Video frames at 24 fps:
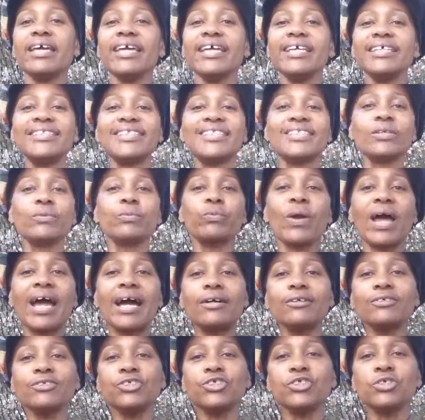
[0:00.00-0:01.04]
It's
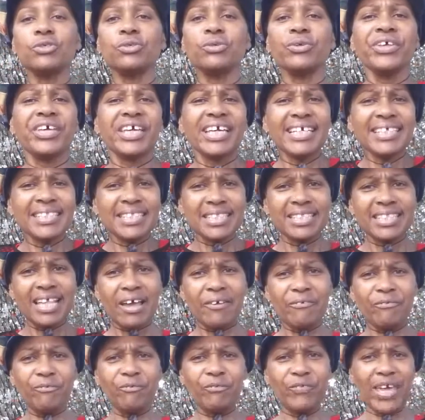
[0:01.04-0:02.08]
around you. Isn't
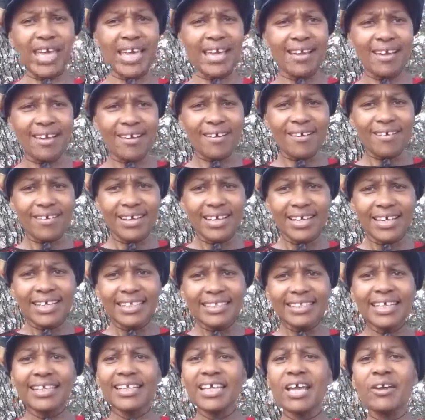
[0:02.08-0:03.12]
that fair?
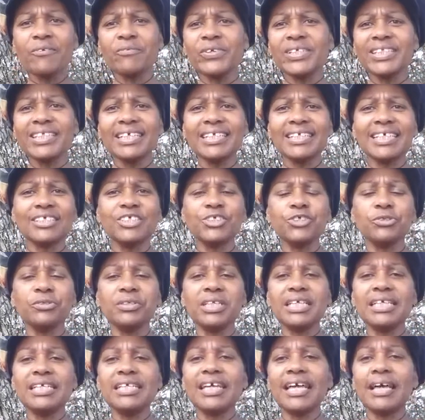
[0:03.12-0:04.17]
That everything that you
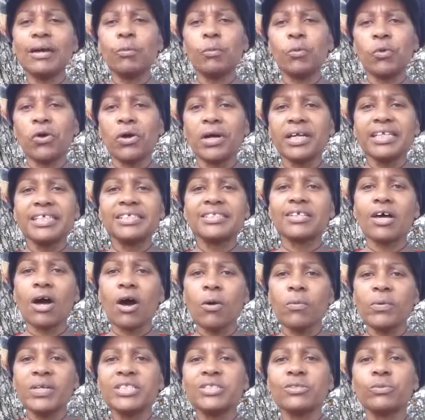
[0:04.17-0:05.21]
need and want is
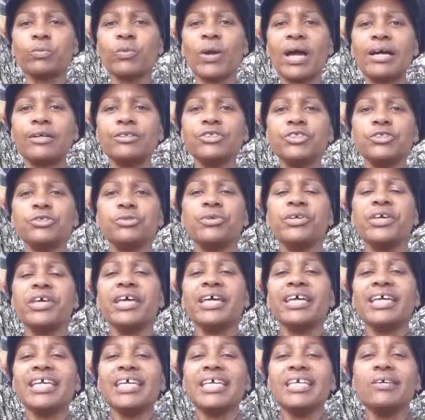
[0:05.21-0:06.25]
always around you.
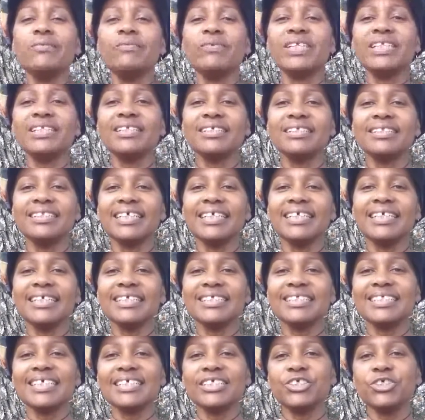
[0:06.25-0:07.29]
Even the
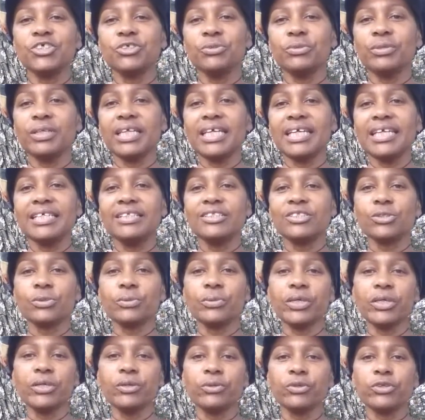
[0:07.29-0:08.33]
things that you need to
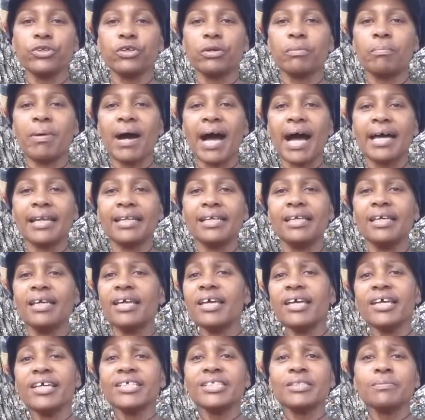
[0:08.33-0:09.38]
heal your body
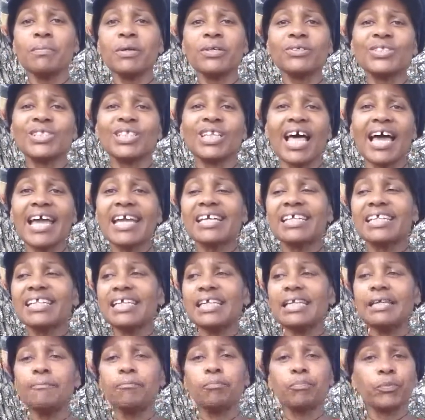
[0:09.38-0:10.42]
is most
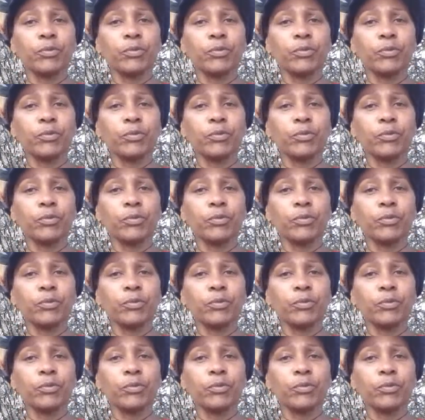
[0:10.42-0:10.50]
likely